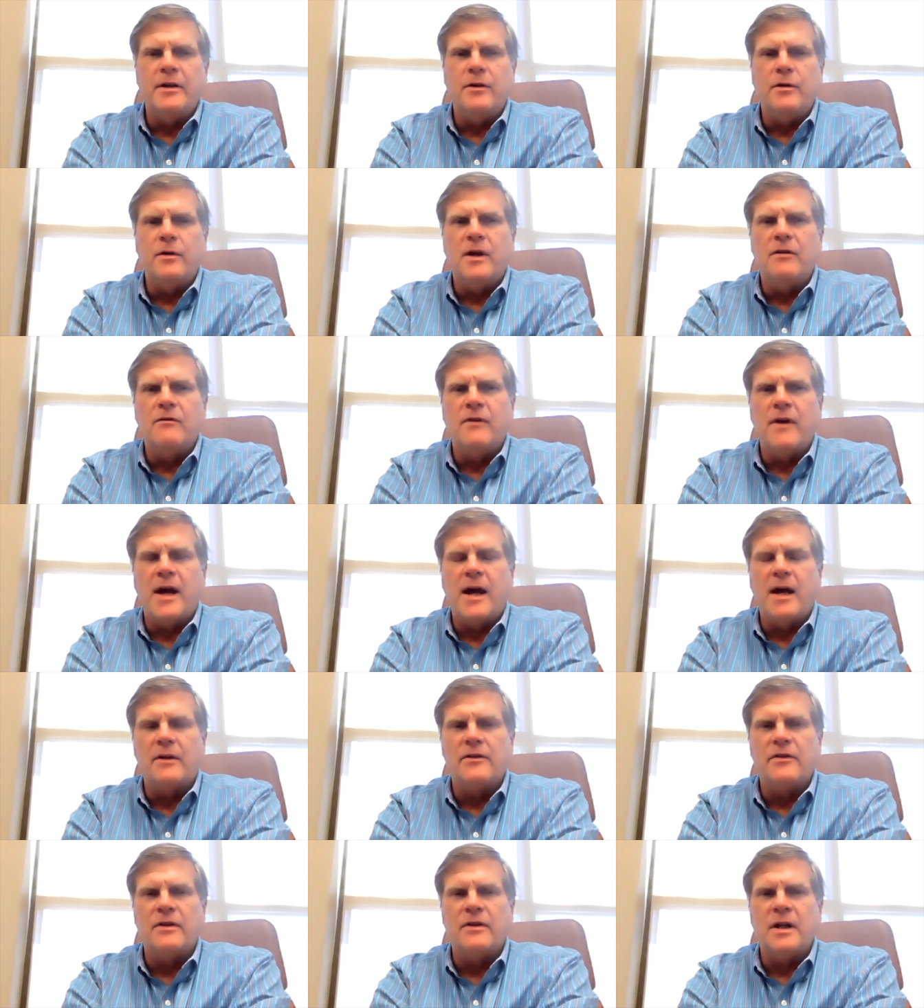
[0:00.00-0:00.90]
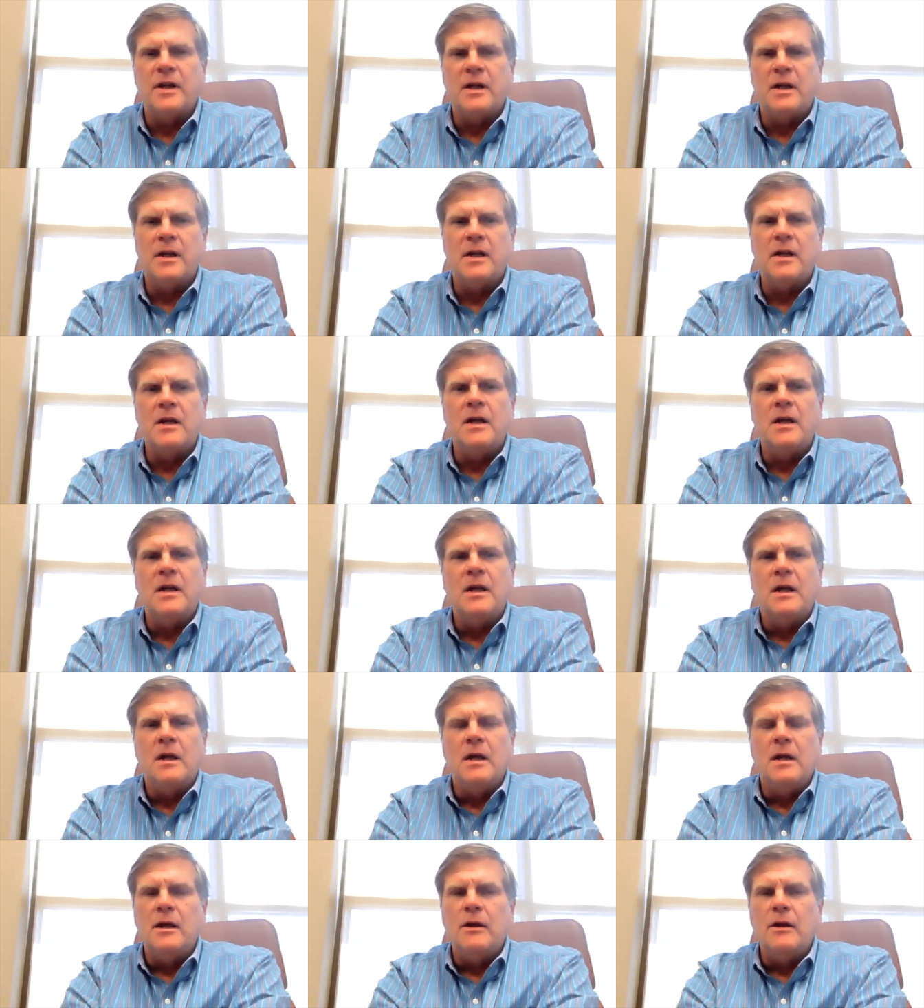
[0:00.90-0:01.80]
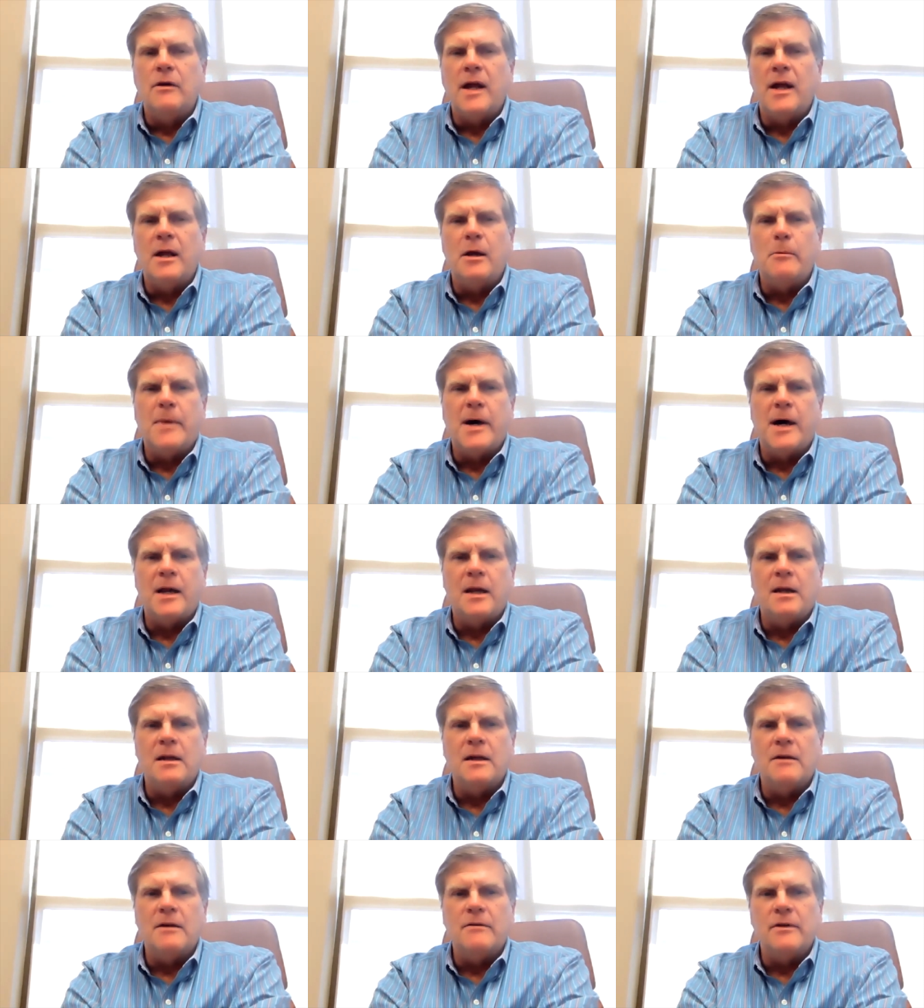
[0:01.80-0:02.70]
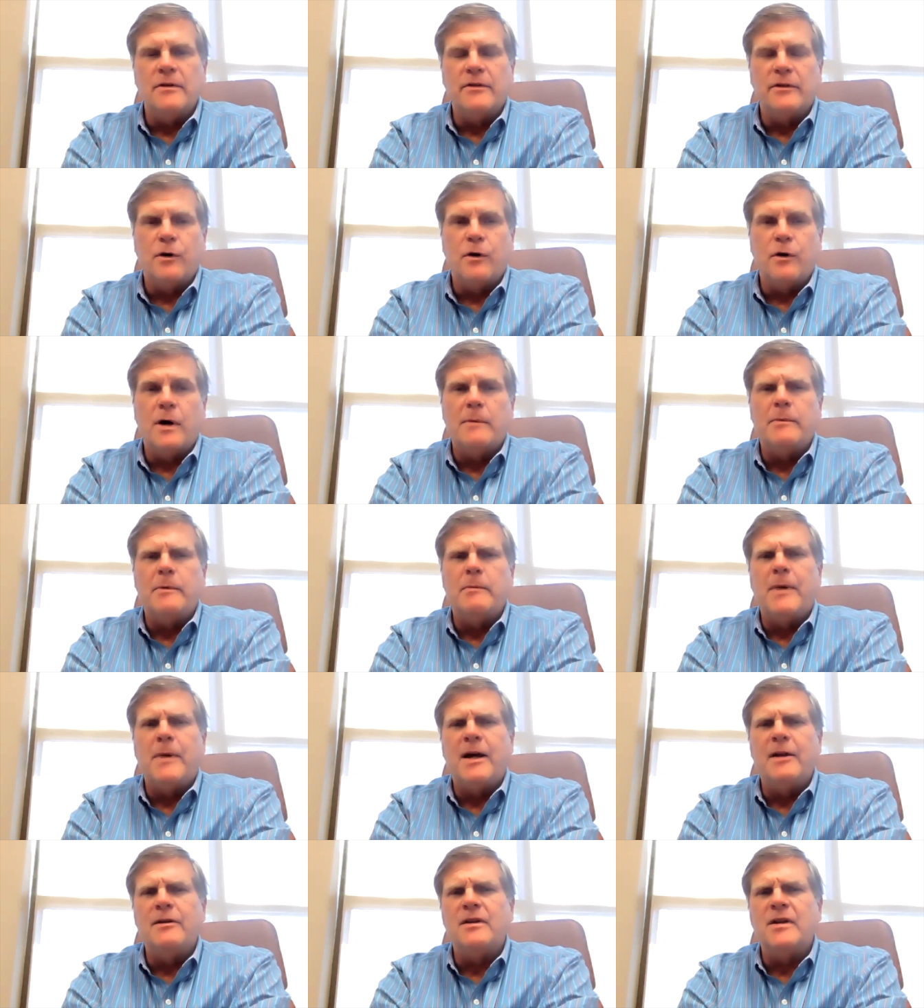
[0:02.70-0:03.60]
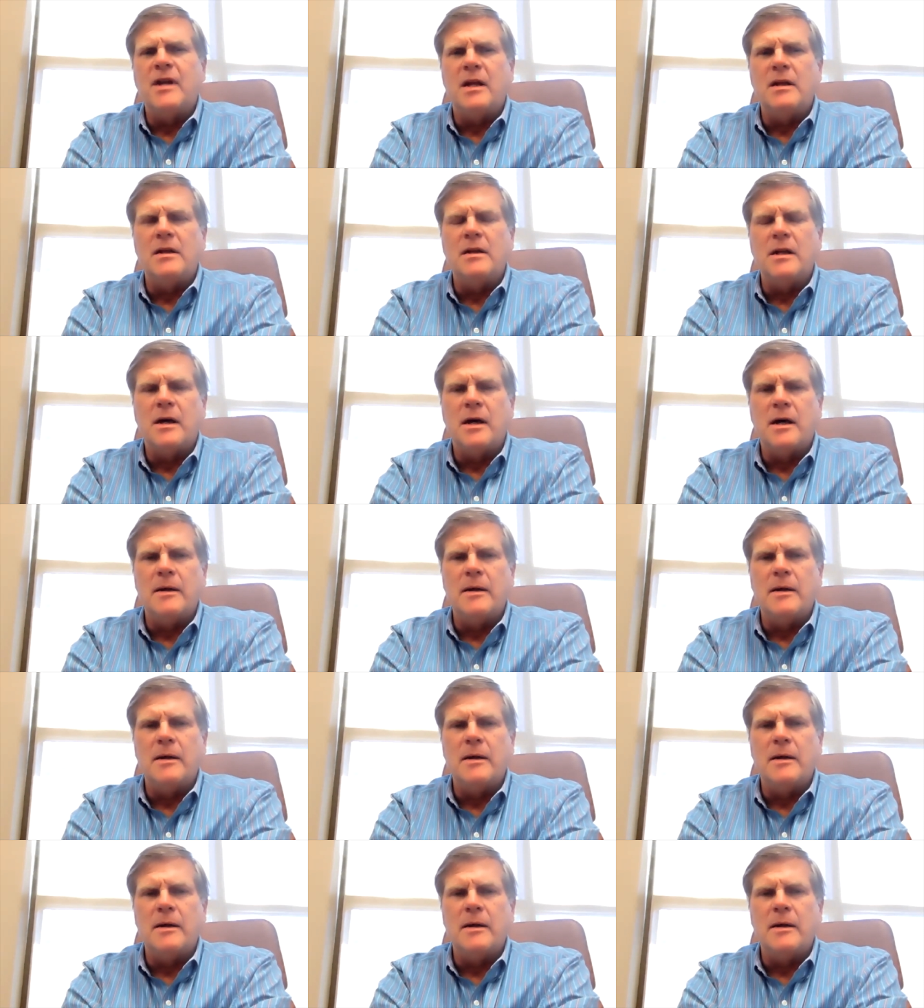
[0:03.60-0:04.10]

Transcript: and you get vaccinated, your antibody levels go up about 10 mm-hmm.